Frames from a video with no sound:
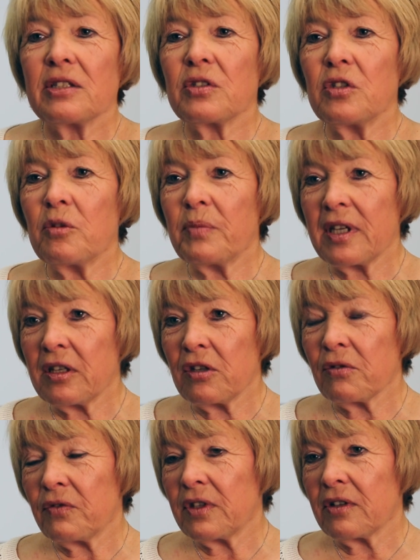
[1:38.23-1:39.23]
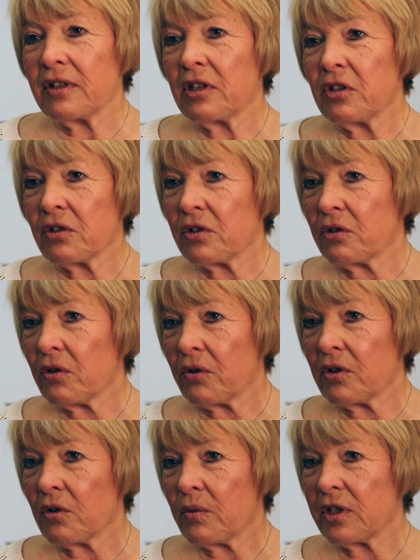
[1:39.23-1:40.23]
So you pick your field that you're going to
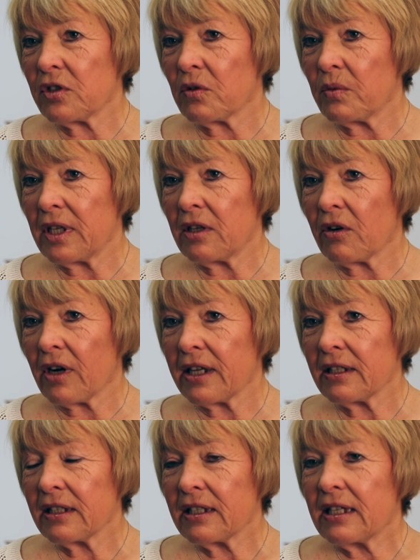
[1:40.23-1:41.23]
grow your winter wheat on,